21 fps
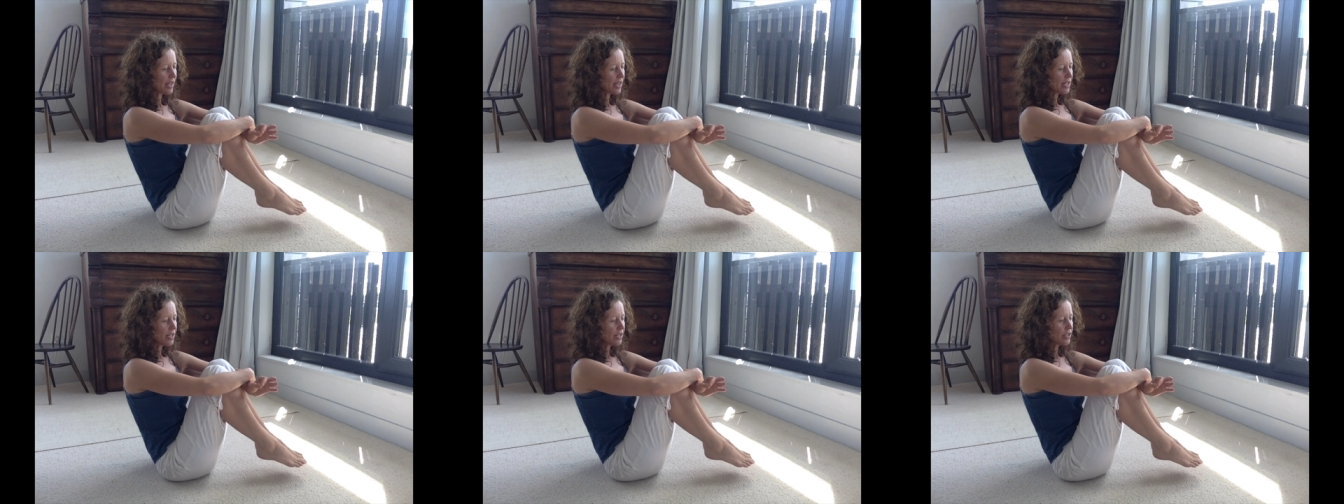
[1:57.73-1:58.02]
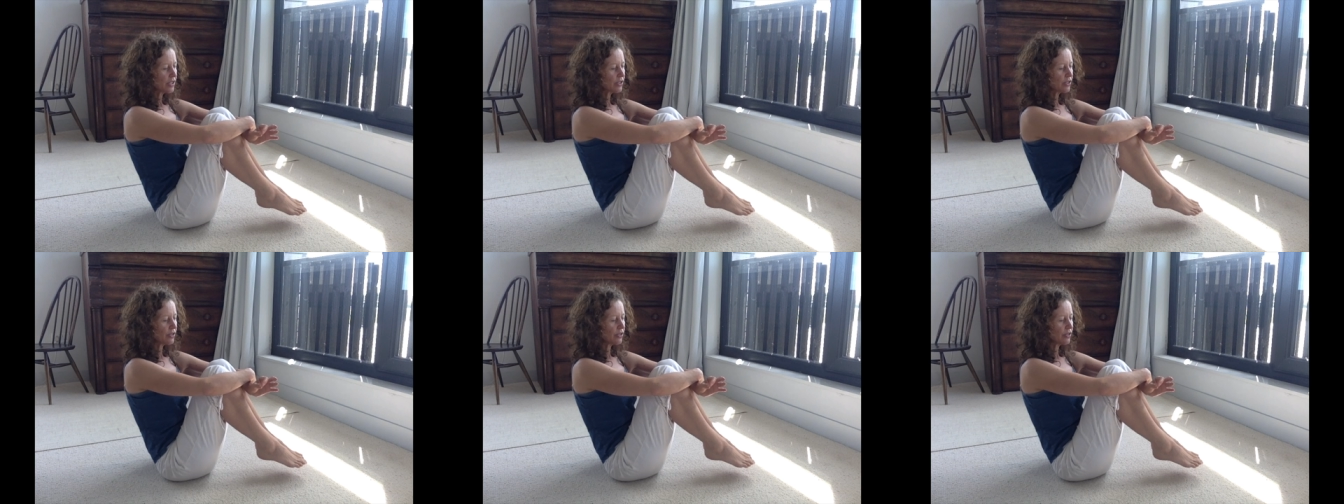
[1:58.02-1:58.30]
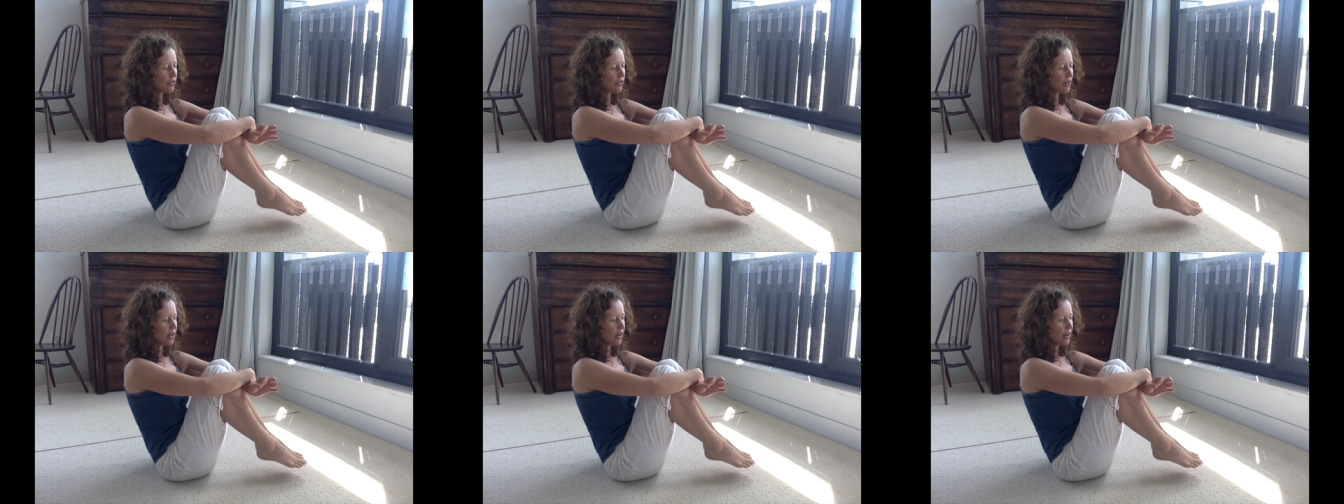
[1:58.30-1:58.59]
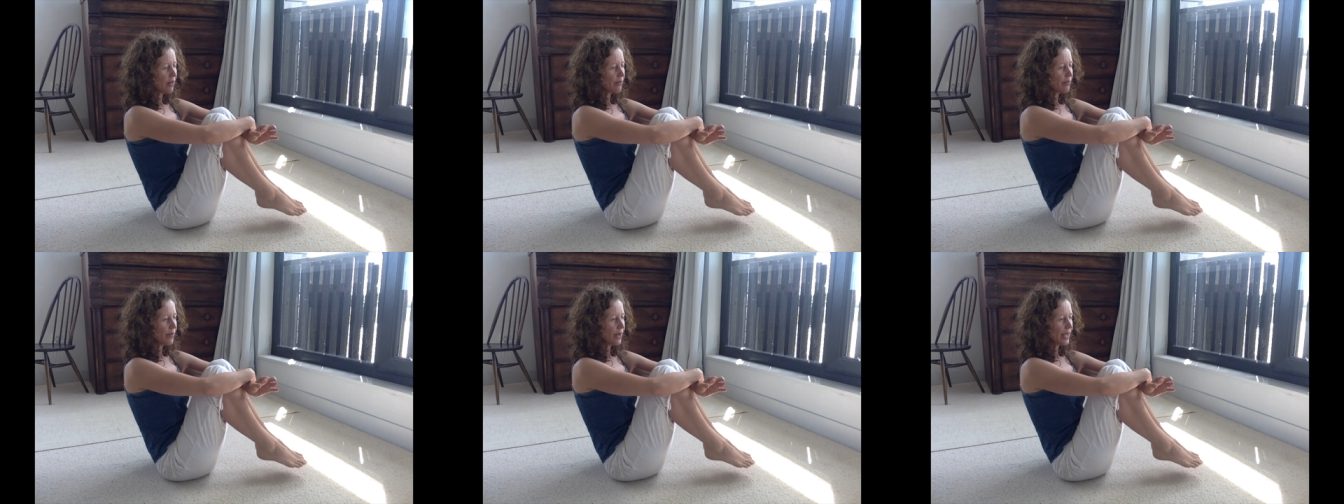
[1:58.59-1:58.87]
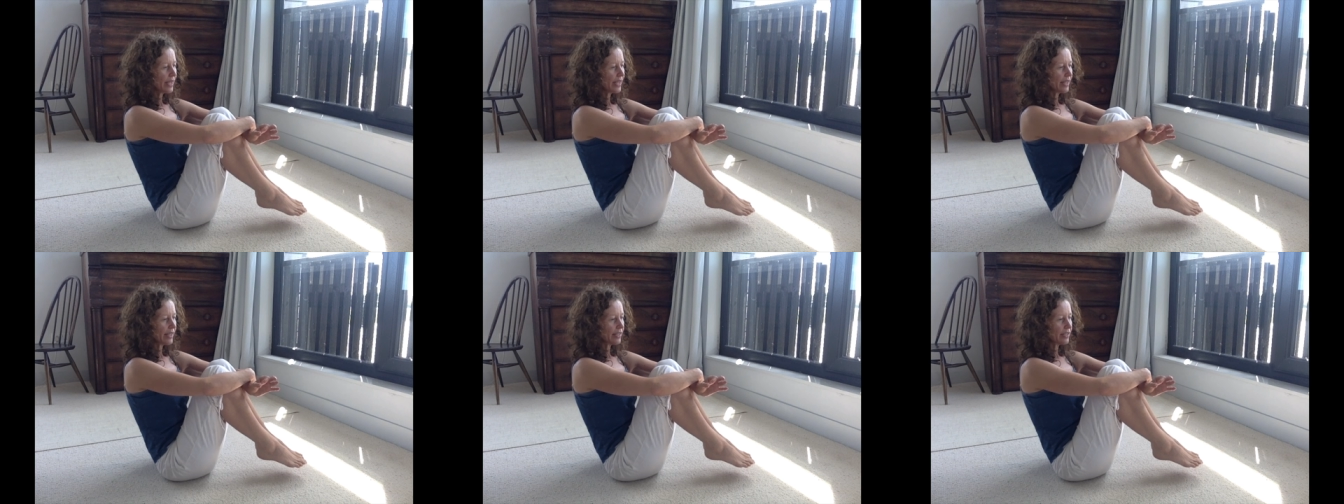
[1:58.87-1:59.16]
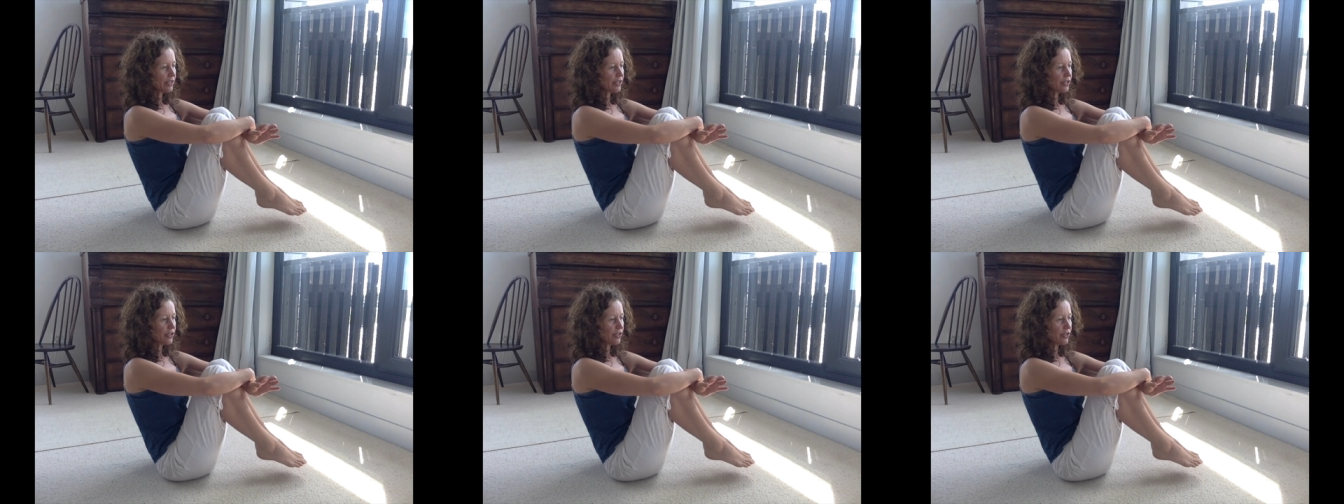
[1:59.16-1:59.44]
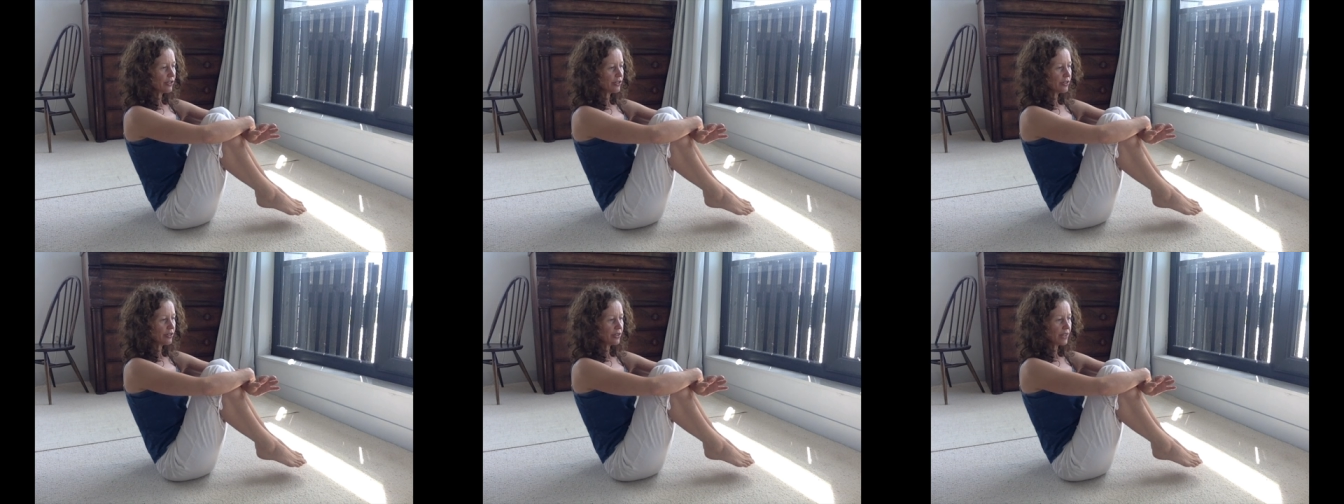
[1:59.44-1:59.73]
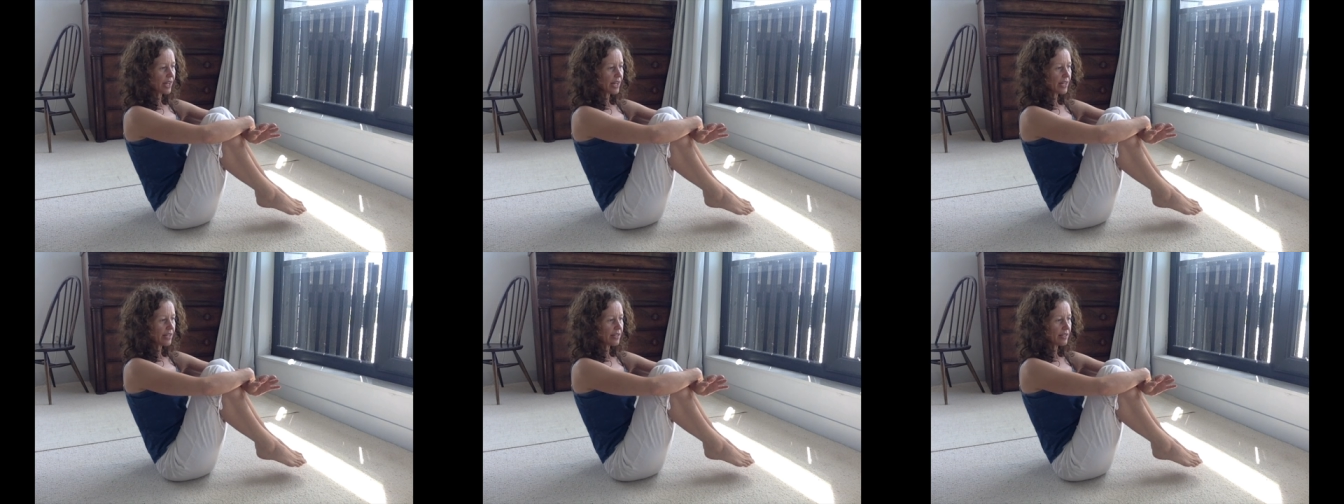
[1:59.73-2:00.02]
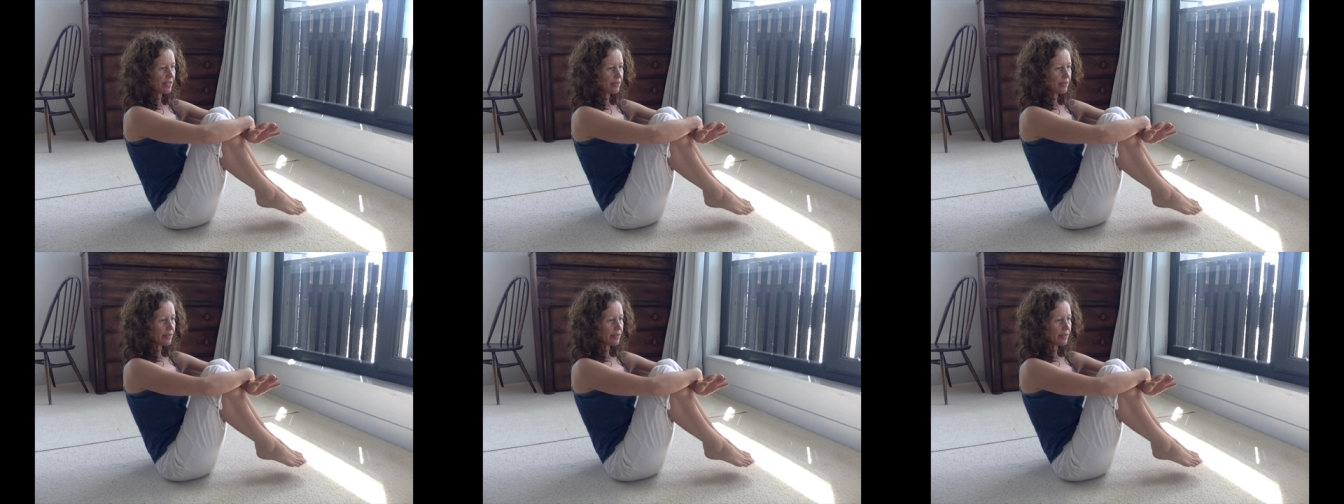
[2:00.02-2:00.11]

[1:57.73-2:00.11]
So making sure that